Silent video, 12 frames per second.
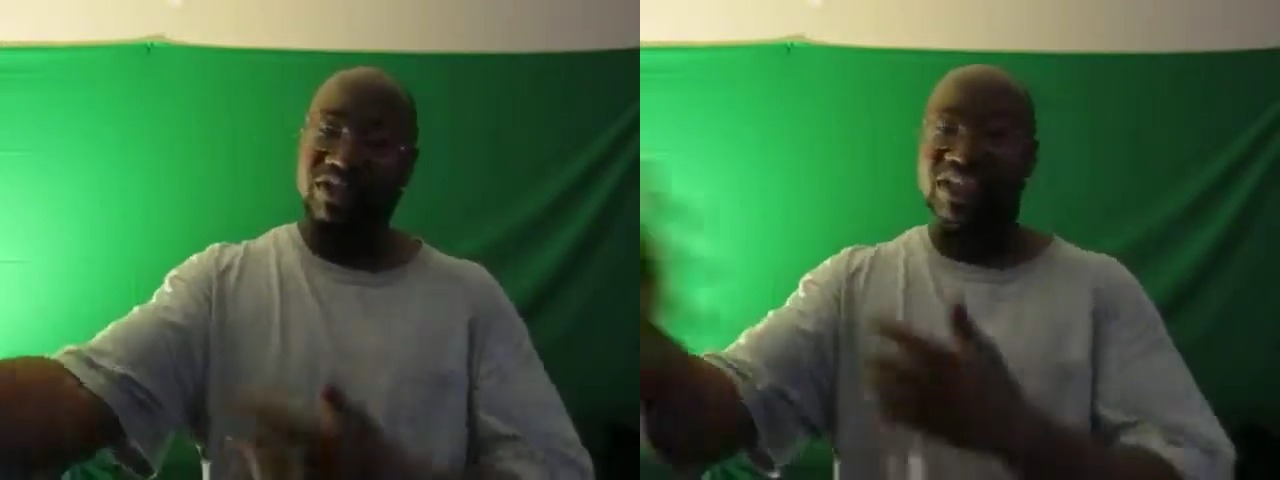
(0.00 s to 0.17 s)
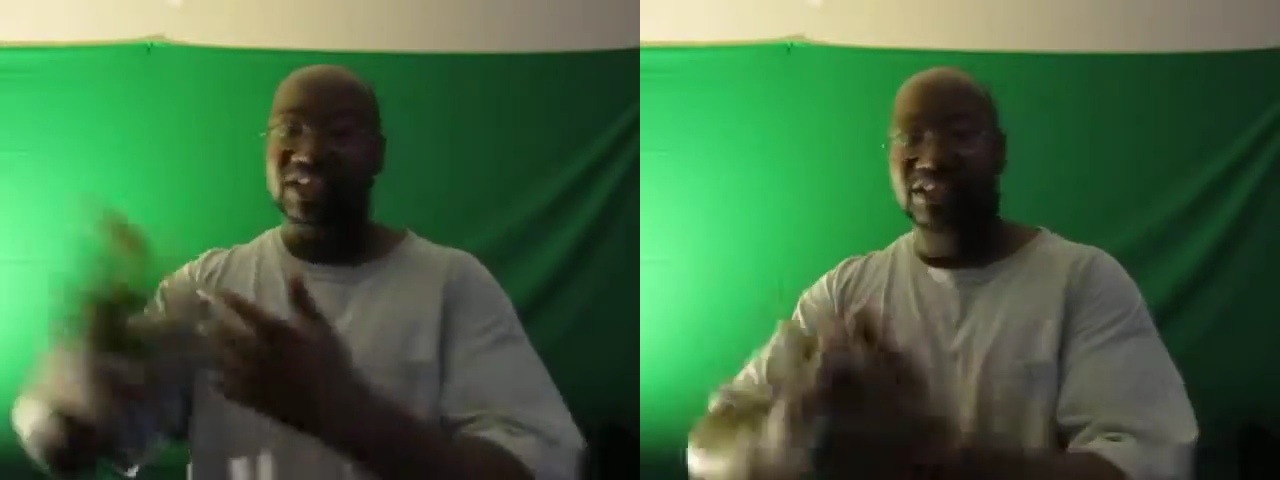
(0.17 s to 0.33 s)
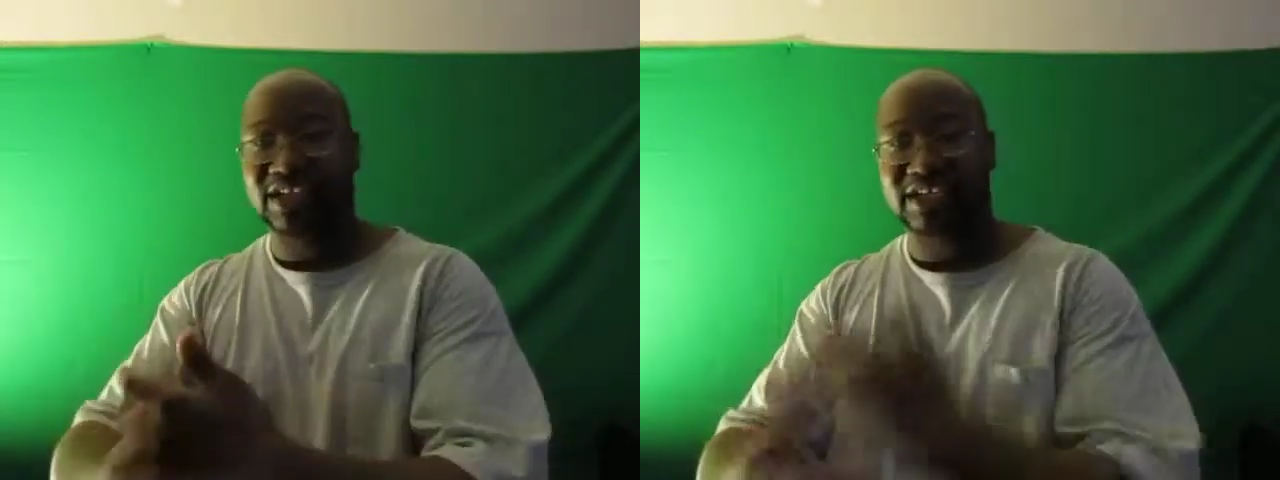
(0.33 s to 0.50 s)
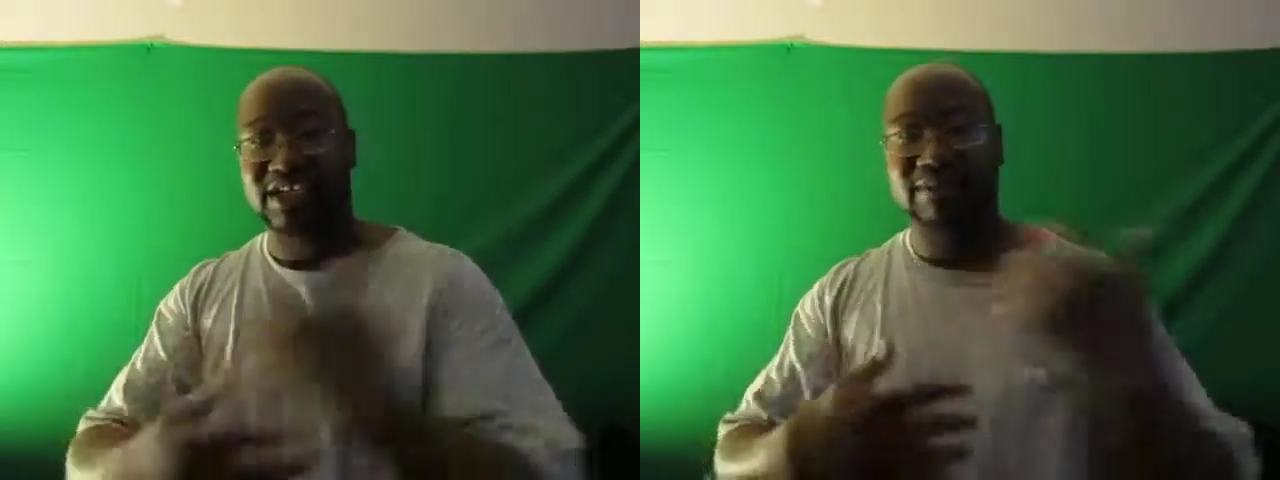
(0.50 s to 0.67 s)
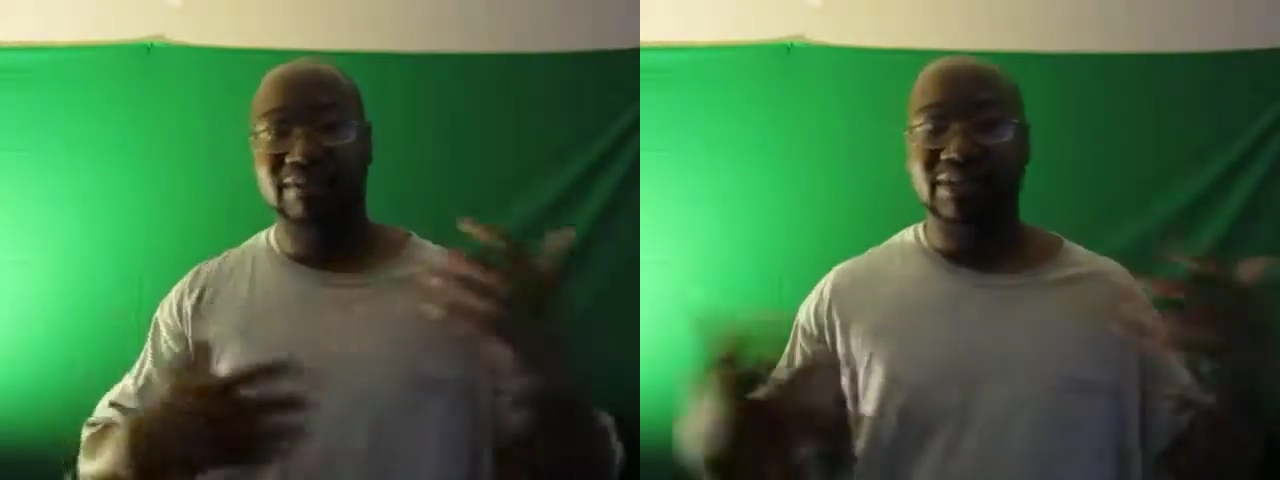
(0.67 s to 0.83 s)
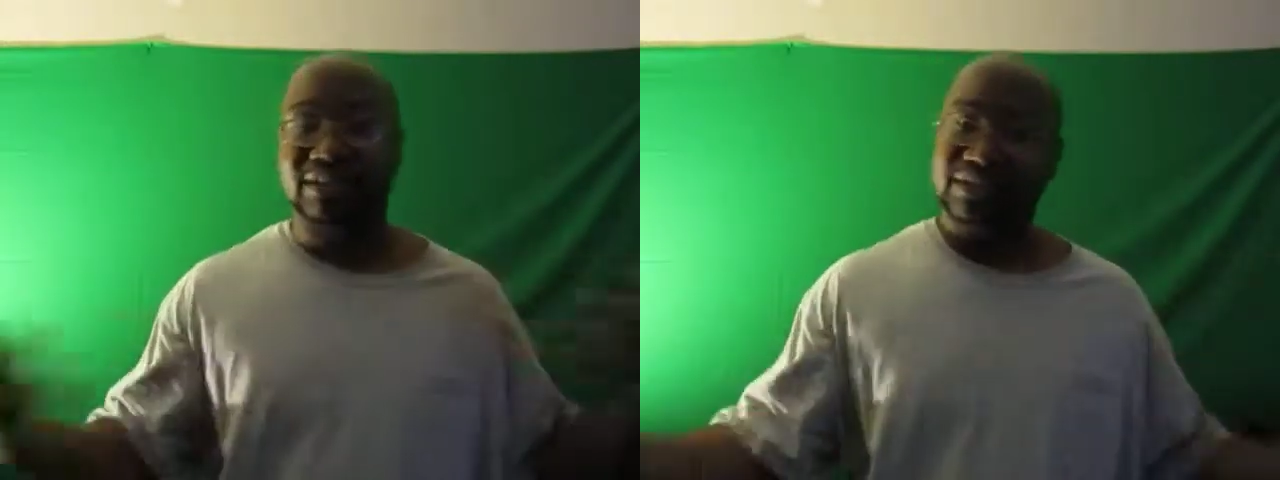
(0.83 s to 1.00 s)
they can take that
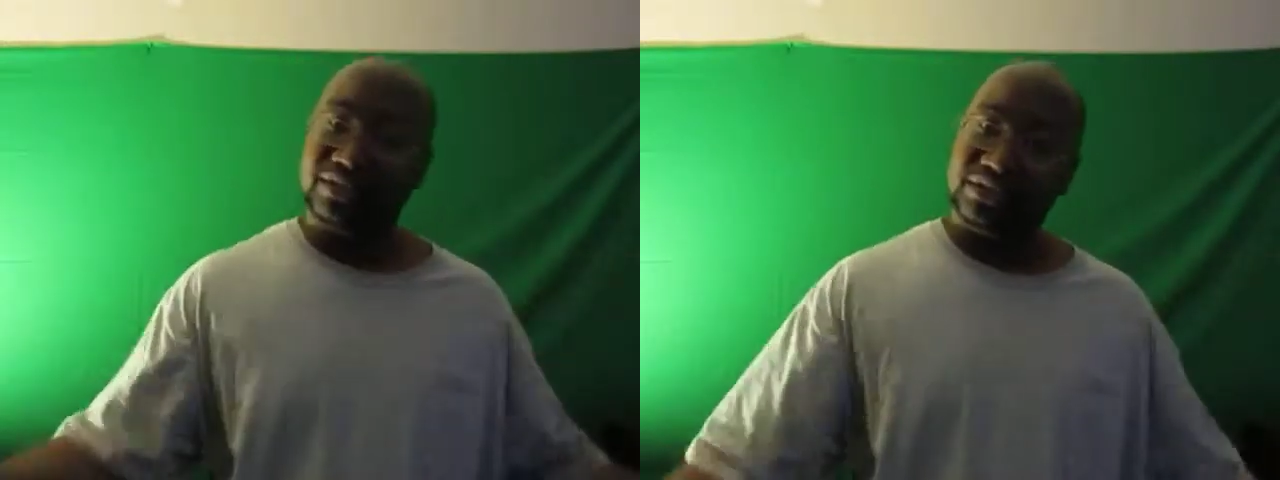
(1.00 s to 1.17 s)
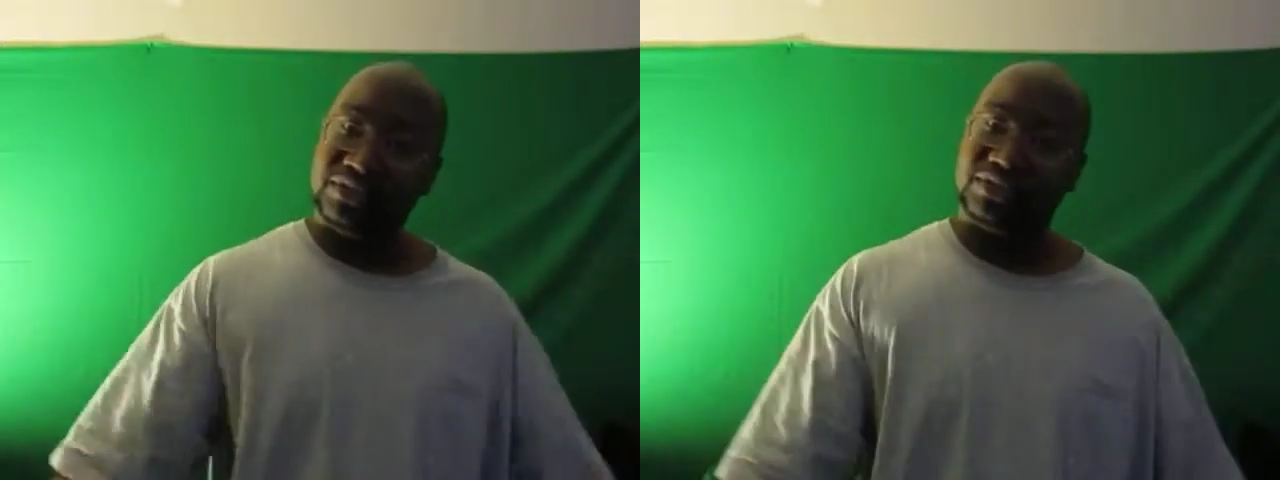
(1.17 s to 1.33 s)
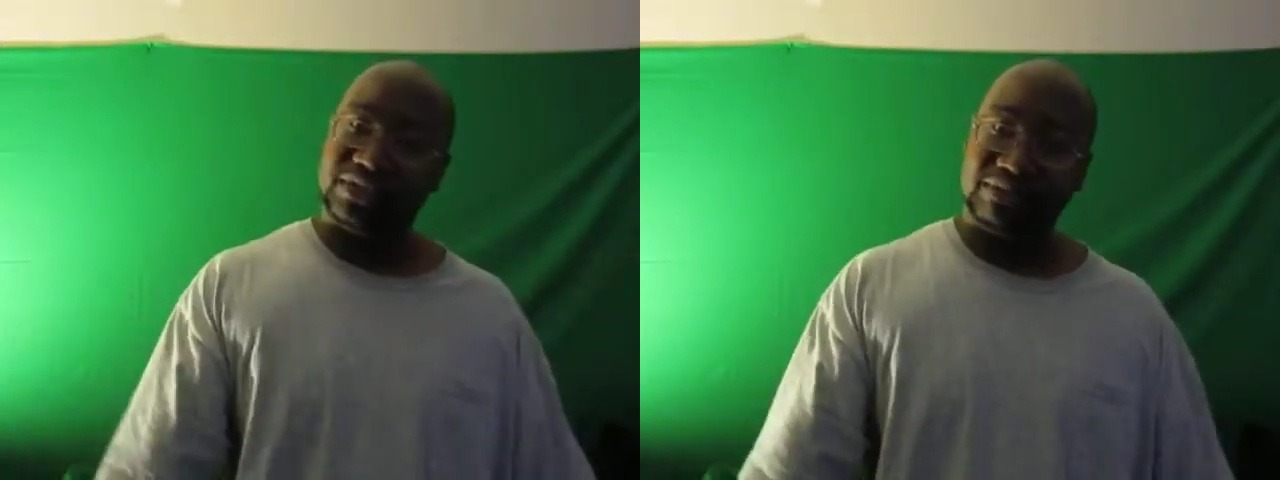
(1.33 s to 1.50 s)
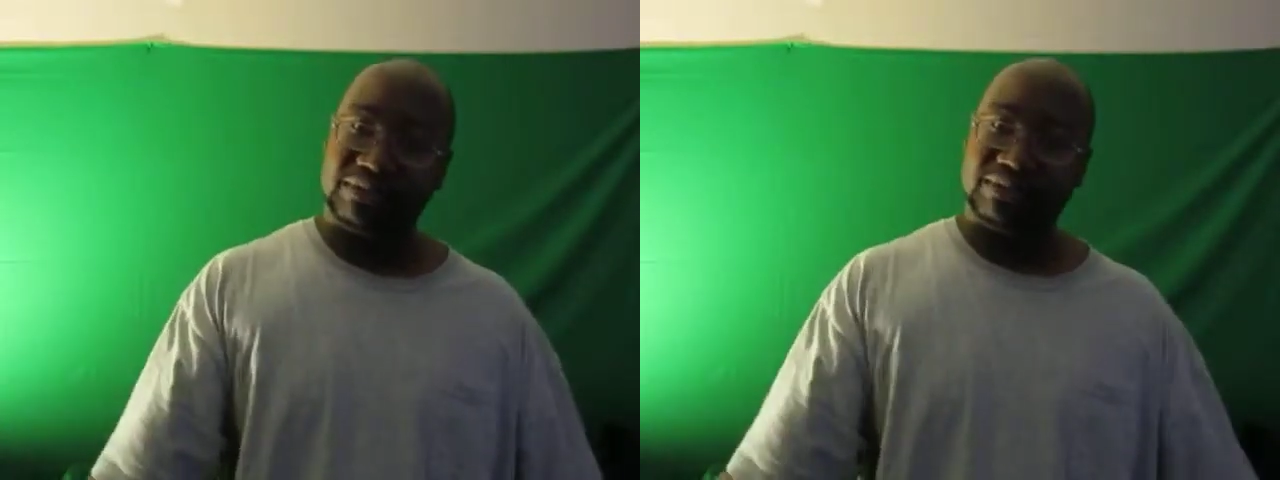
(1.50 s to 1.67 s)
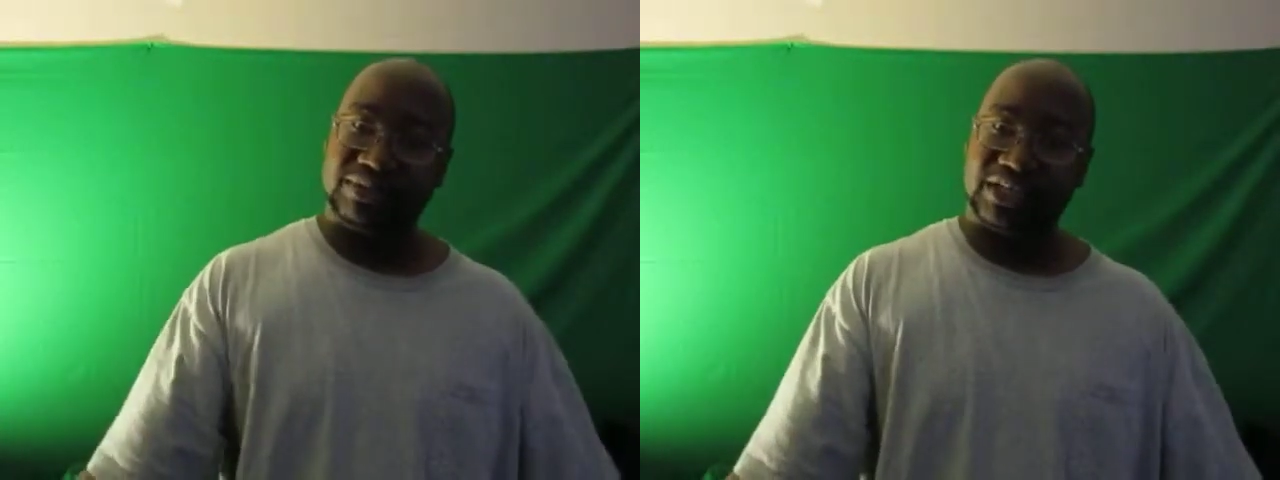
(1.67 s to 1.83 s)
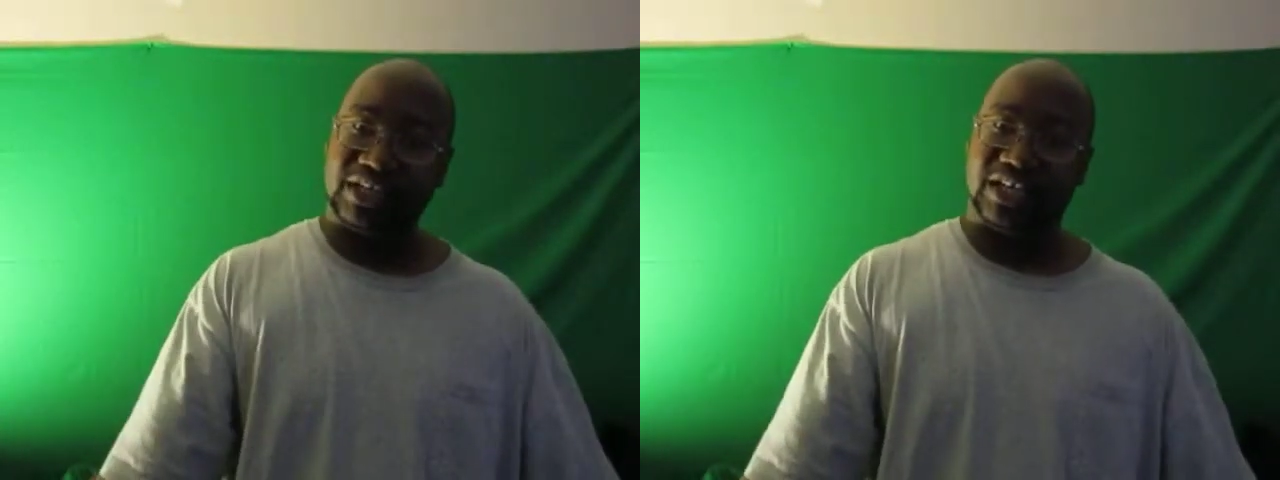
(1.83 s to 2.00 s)
money. Do you see what I'm
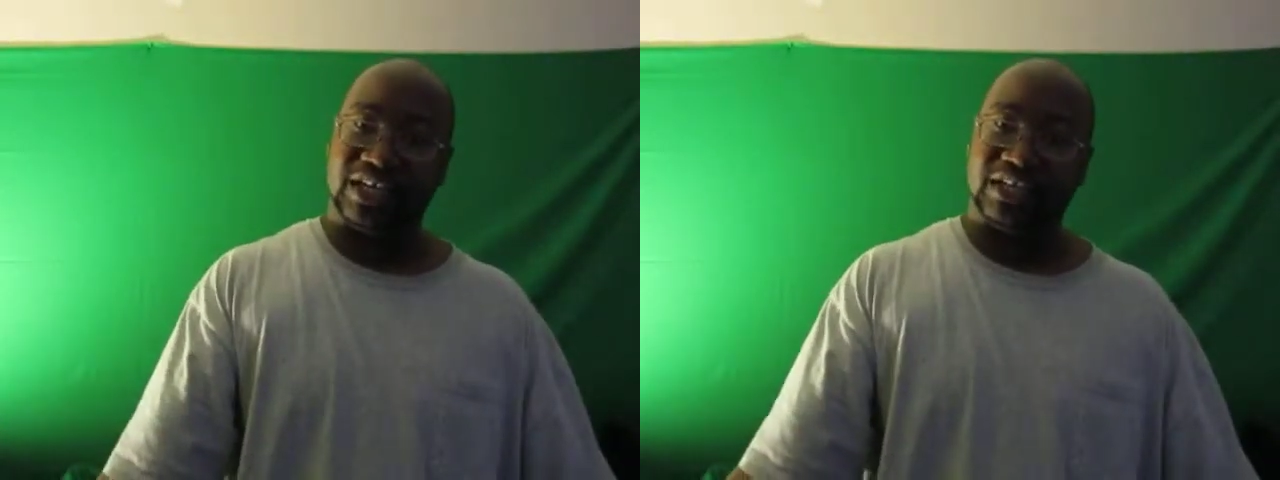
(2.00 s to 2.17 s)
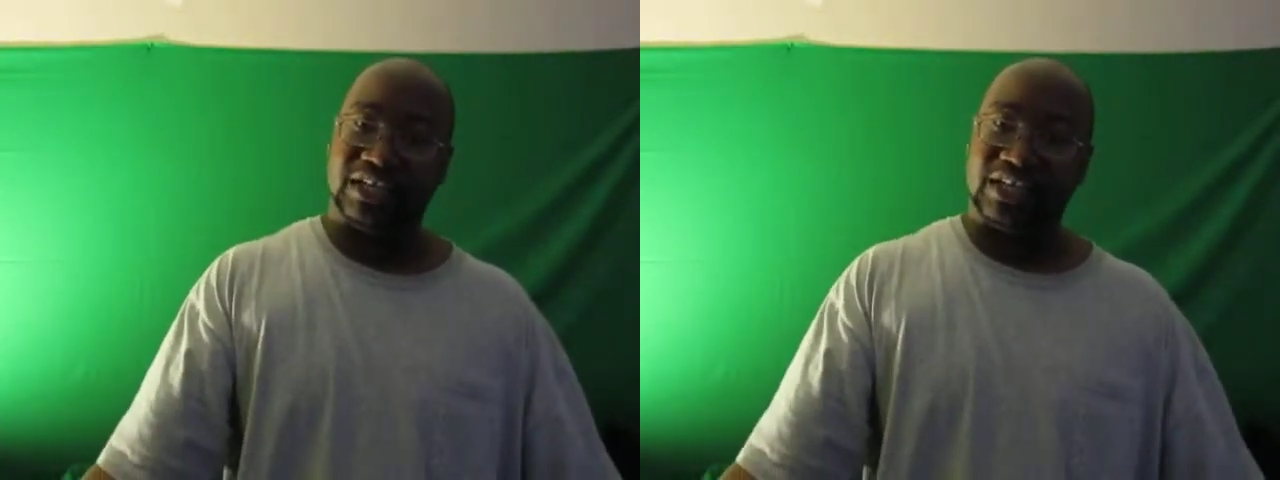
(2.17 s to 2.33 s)
saying?